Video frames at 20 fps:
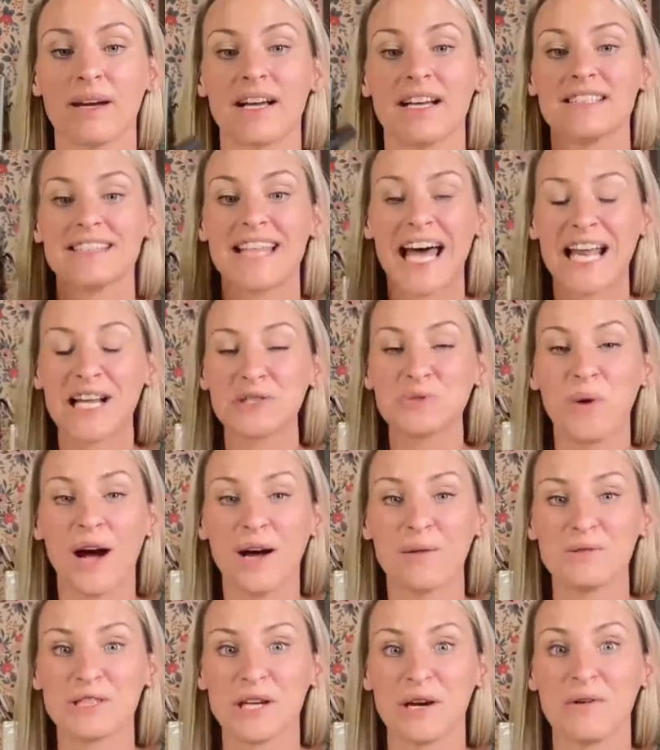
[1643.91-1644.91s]
because that is
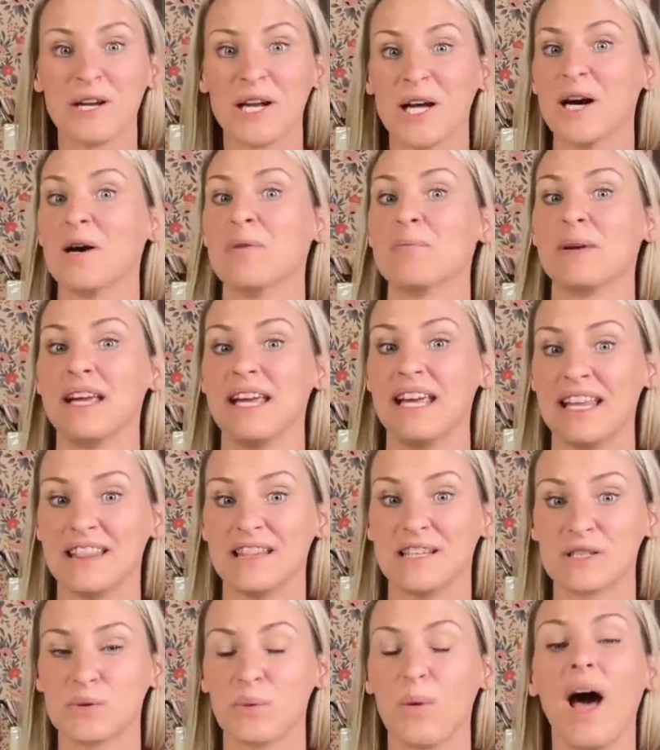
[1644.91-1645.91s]
why I'm showing up in
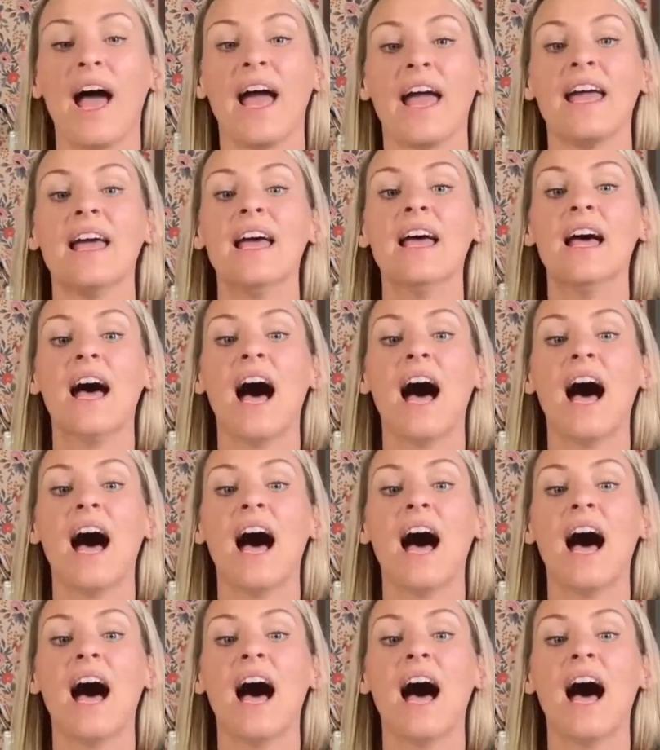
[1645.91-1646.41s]
this way.